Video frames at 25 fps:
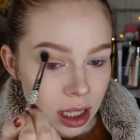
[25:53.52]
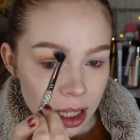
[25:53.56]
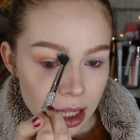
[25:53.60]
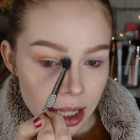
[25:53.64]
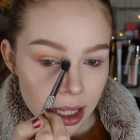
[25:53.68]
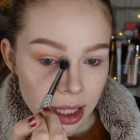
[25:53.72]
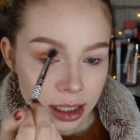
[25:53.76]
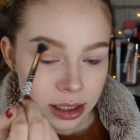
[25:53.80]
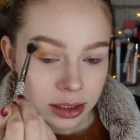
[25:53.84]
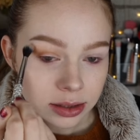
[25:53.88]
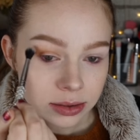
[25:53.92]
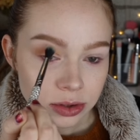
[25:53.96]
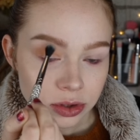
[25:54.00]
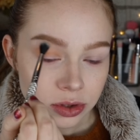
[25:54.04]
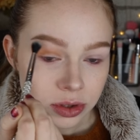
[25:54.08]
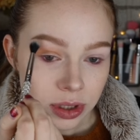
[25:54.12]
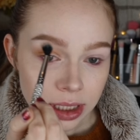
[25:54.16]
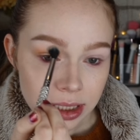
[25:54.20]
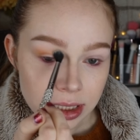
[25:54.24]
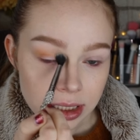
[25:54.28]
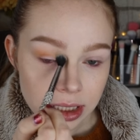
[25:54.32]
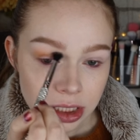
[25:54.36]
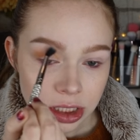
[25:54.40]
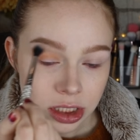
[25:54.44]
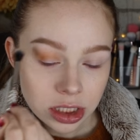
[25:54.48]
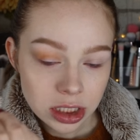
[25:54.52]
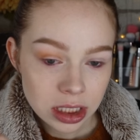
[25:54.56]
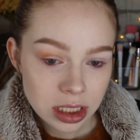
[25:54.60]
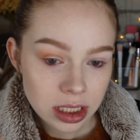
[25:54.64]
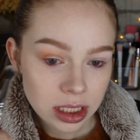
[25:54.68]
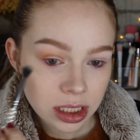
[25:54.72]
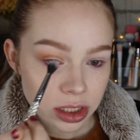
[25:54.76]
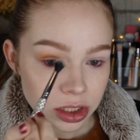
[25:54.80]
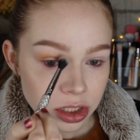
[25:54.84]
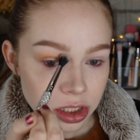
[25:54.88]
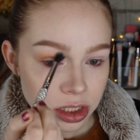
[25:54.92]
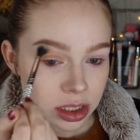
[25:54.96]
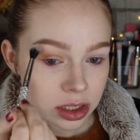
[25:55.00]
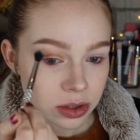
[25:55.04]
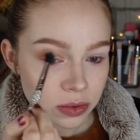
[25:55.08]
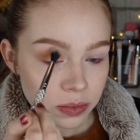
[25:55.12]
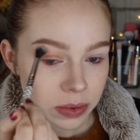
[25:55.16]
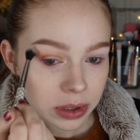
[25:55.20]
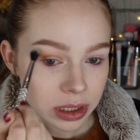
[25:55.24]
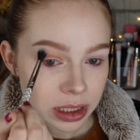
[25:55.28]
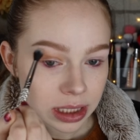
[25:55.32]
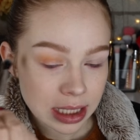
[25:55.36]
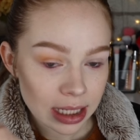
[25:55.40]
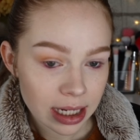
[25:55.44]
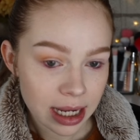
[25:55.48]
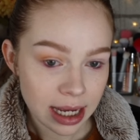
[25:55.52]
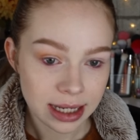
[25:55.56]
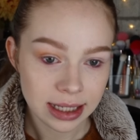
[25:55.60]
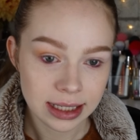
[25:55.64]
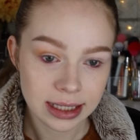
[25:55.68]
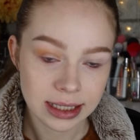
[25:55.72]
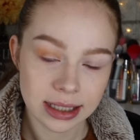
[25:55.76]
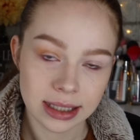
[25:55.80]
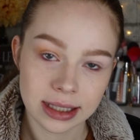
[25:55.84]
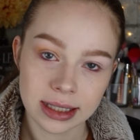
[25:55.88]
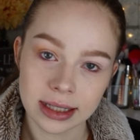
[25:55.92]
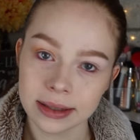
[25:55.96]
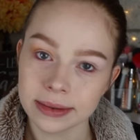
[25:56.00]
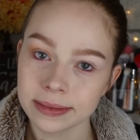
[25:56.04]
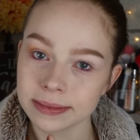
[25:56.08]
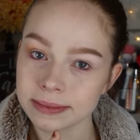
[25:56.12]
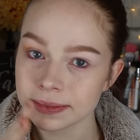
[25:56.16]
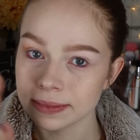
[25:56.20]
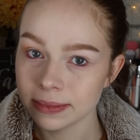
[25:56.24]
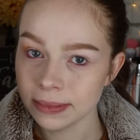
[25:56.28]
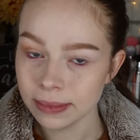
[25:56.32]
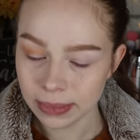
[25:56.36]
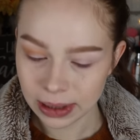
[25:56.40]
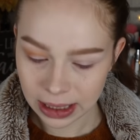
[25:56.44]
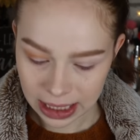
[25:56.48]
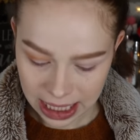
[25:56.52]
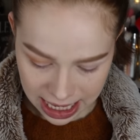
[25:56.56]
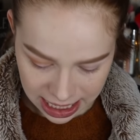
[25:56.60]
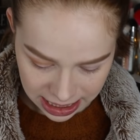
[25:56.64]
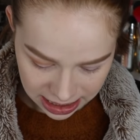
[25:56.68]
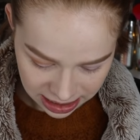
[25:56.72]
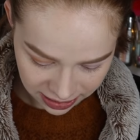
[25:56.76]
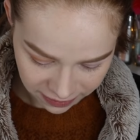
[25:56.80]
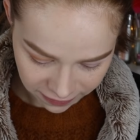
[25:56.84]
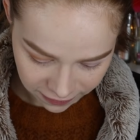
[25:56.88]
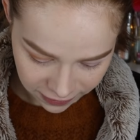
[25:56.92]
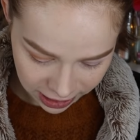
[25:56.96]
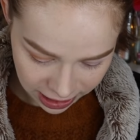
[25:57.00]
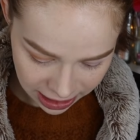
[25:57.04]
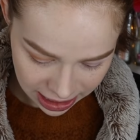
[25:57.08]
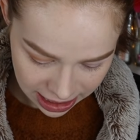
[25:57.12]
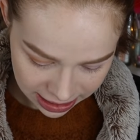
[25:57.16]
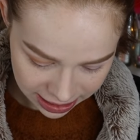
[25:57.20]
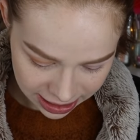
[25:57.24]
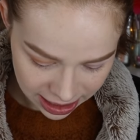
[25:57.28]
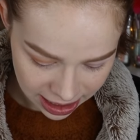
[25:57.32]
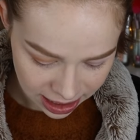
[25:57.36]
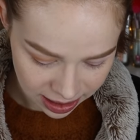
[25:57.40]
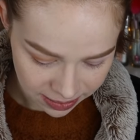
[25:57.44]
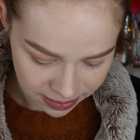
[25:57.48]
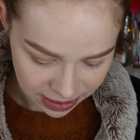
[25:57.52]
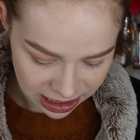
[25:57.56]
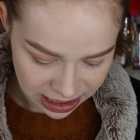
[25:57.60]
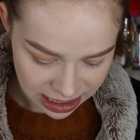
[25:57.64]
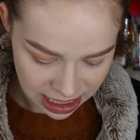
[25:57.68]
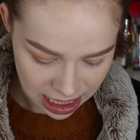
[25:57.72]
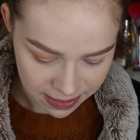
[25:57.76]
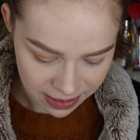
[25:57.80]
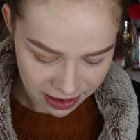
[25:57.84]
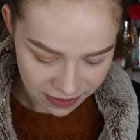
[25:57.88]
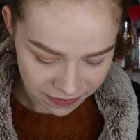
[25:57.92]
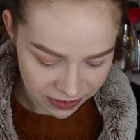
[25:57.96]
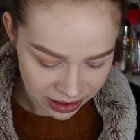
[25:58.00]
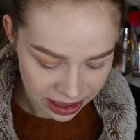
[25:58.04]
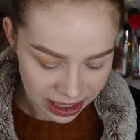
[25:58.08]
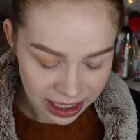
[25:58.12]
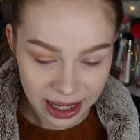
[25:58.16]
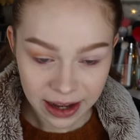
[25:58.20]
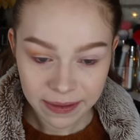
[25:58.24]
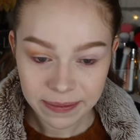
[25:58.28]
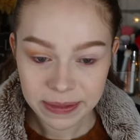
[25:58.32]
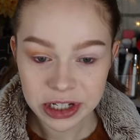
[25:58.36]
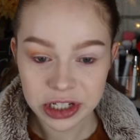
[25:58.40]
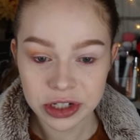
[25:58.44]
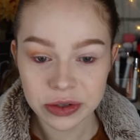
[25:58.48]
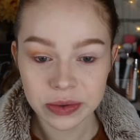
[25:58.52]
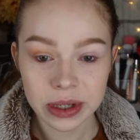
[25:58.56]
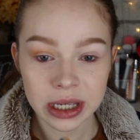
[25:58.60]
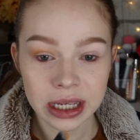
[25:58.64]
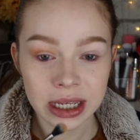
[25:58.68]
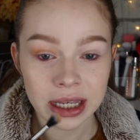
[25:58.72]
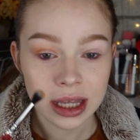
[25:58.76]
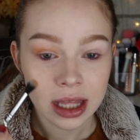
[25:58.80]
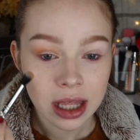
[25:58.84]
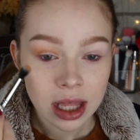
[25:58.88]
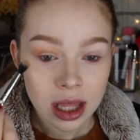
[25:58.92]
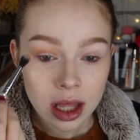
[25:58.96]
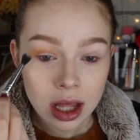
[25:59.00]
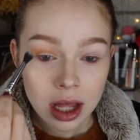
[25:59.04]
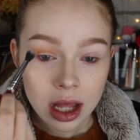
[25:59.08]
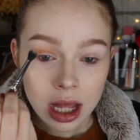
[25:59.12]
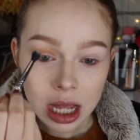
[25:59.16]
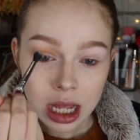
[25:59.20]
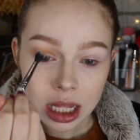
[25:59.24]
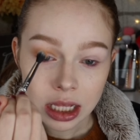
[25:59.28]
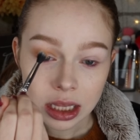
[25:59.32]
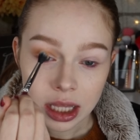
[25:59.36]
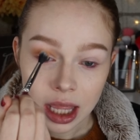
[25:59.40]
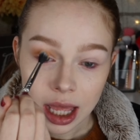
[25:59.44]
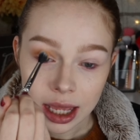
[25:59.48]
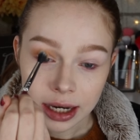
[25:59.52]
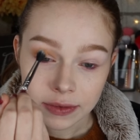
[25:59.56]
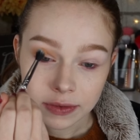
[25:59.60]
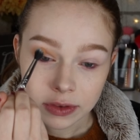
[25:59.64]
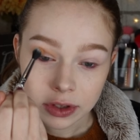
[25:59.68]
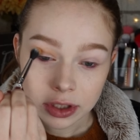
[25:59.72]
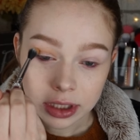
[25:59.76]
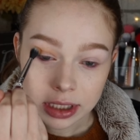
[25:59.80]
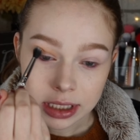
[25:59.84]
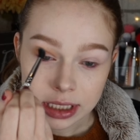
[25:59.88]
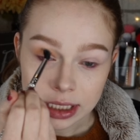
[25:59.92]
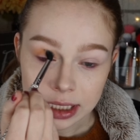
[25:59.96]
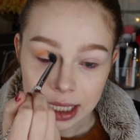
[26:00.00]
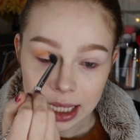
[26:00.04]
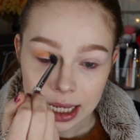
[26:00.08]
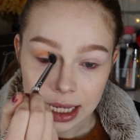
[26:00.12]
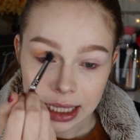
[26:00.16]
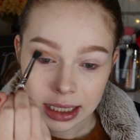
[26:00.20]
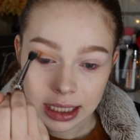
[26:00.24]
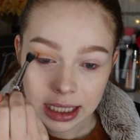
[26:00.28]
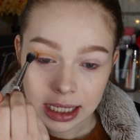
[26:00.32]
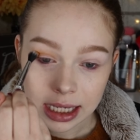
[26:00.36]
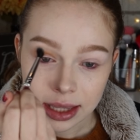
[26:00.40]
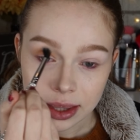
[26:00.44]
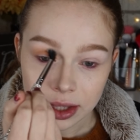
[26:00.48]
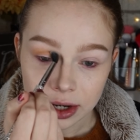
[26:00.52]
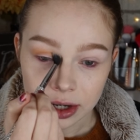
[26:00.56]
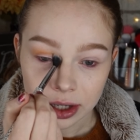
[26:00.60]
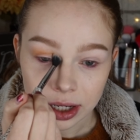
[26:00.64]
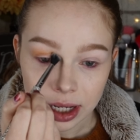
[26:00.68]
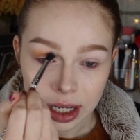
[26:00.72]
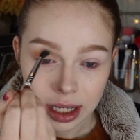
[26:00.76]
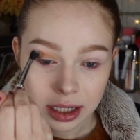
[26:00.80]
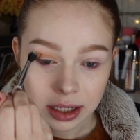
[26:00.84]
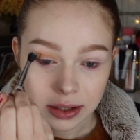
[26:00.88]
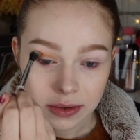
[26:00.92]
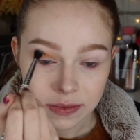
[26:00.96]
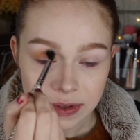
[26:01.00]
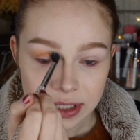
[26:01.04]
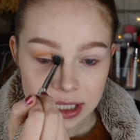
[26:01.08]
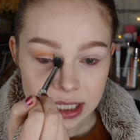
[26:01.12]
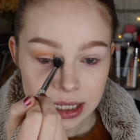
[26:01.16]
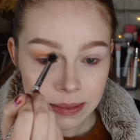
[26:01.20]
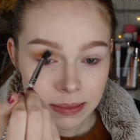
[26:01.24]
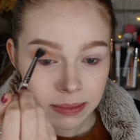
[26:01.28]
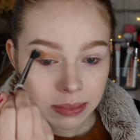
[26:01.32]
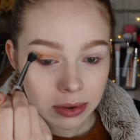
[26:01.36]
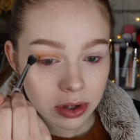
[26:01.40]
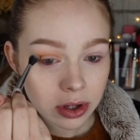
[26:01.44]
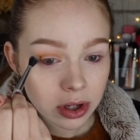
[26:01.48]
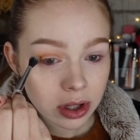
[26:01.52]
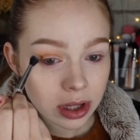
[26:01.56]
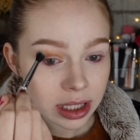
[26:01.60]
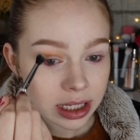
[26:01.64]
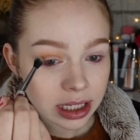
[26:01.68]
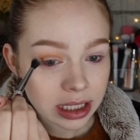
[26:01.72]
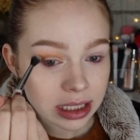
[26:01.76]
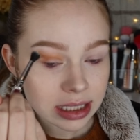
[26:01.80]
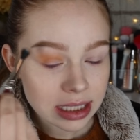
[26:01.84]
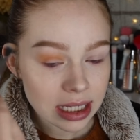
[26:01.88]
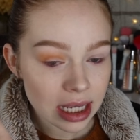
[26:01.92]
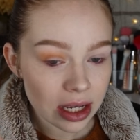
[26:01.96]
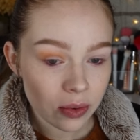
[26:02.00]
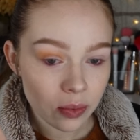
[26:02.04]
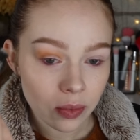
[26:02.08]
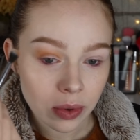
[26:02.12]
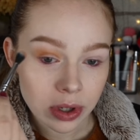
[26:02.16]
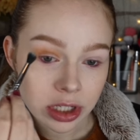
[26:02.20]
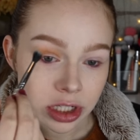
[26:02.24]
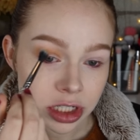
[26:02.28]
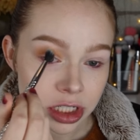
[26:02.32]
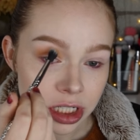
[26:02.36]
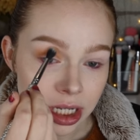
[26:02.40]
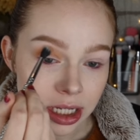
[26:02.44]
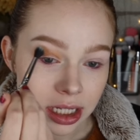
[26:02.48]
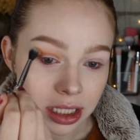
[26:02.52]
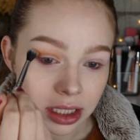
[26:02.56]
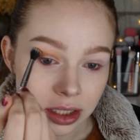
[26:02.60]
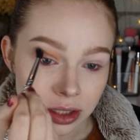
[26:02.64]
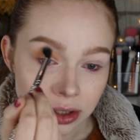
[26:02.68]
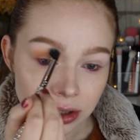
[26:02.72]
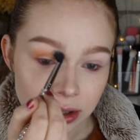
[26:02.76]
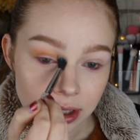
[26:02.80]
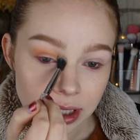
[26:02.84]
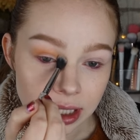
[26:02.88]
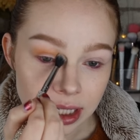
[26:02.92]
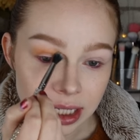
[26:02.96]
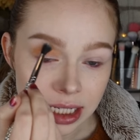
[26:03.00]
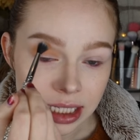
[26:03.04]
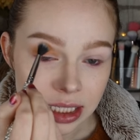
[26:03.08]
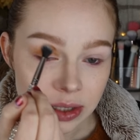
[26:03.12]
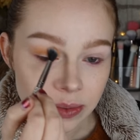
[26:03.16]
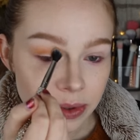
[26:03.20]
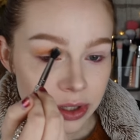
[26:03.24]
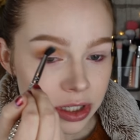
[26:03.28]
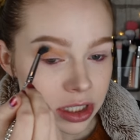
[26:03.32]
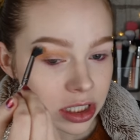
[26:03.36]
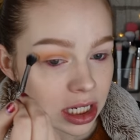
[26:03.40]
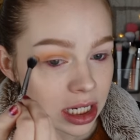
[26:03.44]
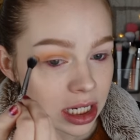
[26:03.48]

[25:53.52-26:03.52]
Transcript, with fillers: uh, transition and just a really nice blend. I feel like taking my time. I feel like I've been doing a lot of looks lately that are kind of simple and it's like one shade in the crease, one